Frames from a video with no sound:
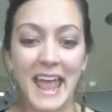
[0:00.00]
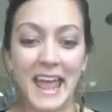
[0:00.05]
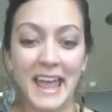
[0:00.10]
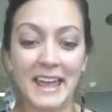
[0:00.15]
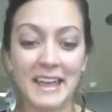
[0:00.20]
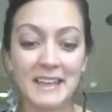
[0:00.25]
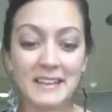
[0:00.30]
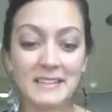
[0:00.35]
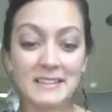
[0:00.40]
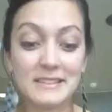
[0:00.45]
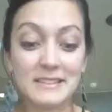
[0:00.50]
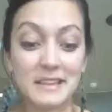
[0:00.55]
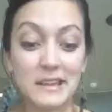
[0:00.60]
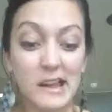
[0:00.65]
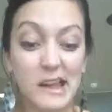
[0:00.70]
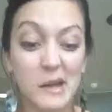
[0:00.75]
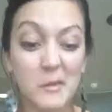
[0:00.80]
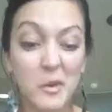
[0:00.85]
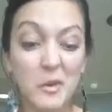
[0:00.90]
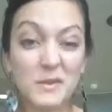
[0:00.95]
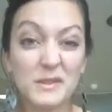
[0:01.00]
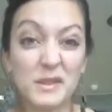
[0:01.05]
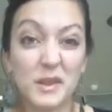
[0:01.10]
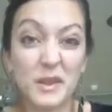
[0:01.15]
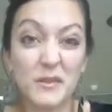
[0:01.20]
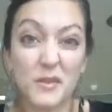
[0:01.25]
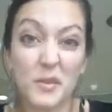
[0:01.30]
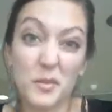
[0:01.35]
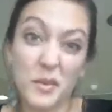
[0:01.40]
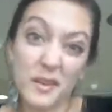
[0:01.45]
And I'm always
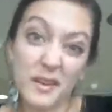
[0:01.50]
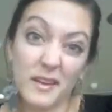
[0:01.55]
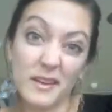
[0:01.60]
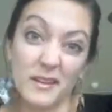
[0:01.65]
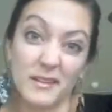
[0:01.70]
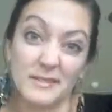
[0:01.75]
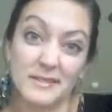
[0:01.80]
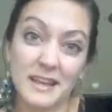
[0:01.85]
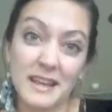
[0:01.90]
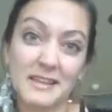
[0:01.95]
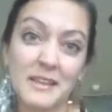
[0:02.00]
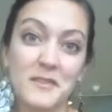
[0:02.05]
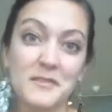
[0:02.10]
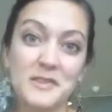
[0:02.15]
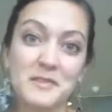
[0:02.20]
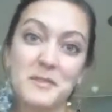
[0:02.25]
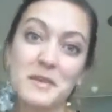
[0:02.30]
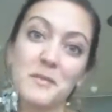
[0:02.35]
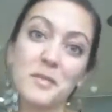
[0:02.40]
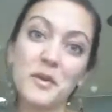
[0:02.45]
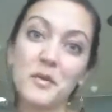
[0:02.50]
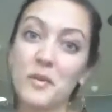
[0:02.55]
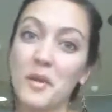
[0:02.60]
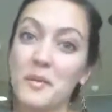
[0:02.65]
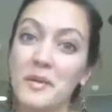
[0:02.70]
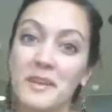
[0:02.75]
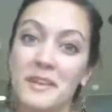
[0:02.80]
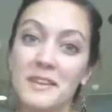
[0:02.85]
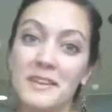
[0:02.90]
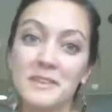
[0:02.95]
looking for bookings. I love to meet more
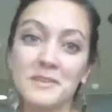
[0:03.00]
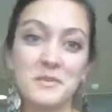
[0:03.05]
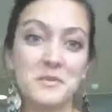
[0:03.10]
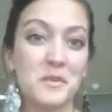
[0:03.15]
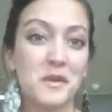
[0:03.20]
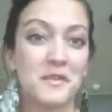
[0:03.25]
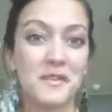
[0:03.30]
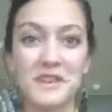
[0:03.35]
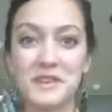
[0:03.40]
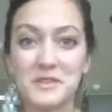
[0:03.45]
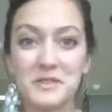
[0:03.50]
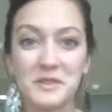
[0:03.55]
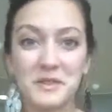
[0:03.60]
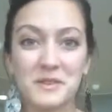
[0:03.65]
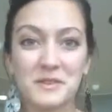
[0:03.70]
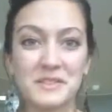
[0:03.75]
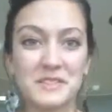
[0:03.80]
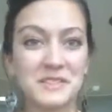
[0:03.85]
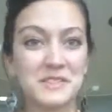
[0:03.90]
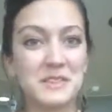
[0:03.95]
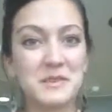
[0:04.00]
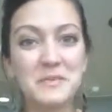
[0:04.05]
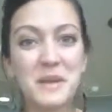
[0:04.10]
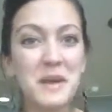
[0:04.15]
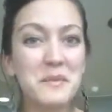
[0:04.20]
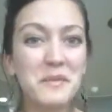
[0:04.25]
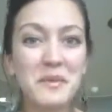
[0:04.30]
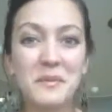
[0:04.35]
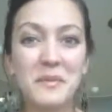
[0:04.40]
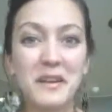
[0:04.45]
women and do more facials and do
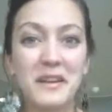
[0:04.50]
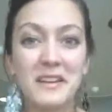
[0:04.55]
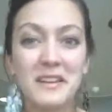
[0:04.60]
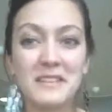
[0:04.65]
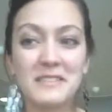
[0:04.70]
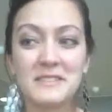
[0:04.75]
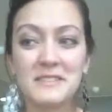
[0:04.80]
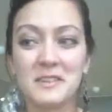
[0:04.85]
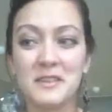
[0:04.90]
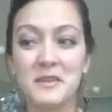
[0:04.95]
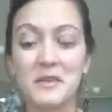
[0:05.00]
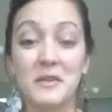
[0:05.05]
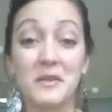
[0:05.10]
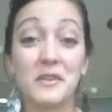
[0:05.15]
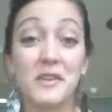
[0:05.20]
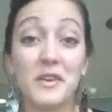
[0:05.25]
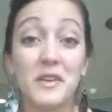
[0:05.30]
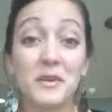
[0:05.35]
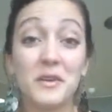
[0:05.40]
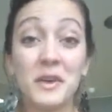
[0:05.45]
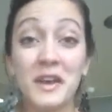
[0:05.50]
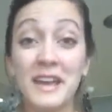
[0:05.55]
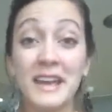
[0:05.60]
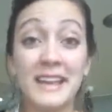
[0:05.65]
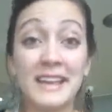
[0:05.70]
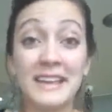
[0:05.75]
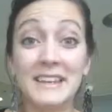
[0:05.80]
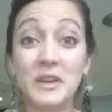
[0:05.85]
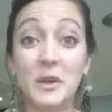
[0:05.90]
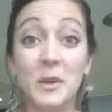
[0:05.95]
pamper parties. So if you
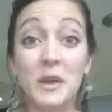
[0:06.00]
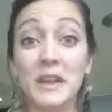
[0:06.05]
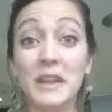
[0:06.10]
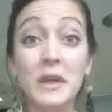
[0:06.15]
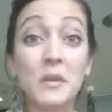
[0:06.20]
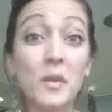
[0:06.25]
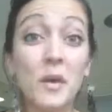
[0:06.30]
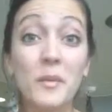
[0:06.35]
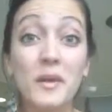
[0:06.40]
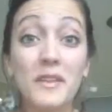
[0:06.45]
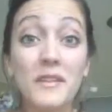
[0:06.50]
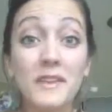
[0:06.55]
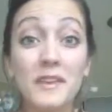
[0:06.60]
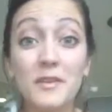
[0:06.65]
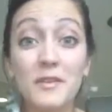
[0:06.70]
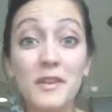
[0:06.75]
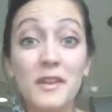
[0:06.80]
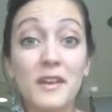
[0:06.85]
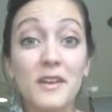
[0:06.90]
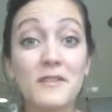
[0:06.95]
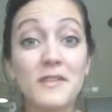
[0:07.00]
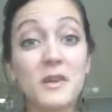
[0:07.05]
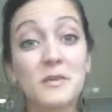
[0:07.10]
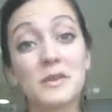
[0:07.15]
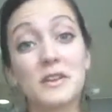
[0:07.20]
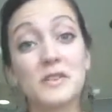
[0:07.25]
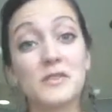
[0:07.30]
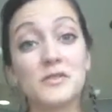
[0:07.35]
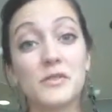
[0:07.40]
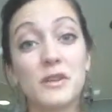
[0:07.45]
know any woman that you think of that
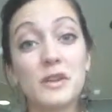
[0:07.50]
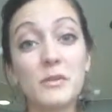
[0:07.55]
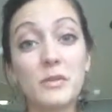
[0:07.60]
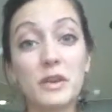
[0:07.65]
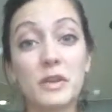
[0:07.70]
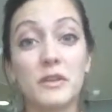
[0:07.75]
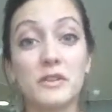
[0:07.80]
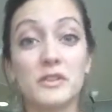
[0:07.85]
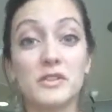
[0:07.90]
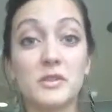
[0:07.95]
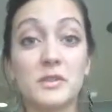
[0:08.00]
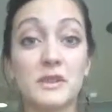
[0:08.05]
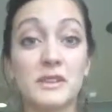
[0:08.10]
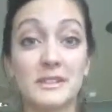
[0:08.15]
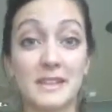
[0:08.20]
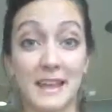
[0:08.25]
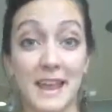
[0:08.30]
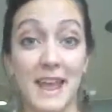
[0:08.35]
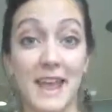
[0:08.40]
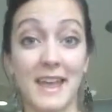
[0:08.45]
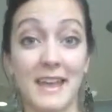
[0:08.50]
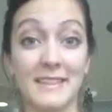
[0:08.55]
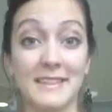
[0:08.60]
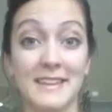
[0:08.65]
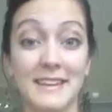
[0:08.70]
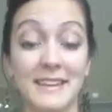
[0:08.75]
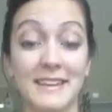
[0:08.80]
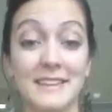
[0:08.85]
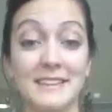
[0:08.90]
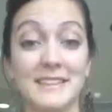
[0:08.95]
would enjoy what you're doing today,
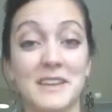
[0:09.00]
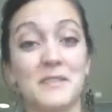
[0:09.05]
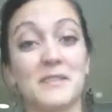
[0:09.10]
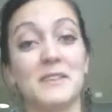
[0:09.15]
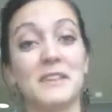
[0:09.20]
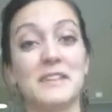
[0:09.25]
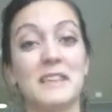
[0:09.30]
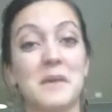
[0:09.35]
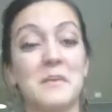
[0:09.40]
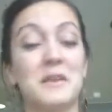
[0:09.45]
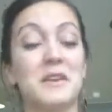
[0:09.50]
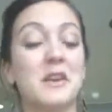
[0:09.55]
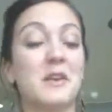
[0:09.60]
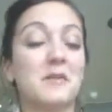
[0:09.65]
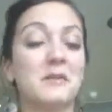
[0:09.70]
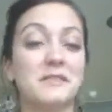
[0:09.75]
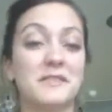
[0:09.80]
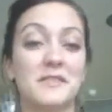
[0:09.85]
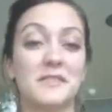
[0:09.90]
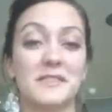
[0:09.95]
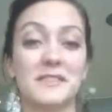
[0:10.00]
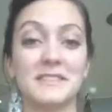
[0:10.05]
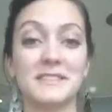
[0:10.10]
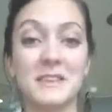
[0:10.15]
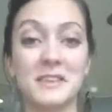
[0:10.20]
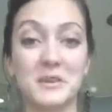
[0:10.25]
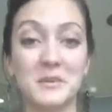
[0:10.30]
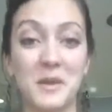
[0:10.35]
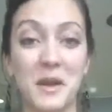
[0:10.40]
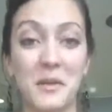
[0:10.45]
then definitely let me know. Definitely
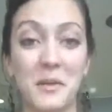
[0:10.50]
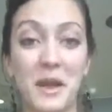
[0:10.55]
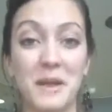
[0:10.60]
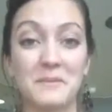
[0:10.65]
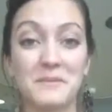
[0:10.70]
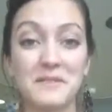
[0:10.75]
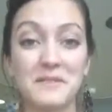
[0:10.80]
send her my way.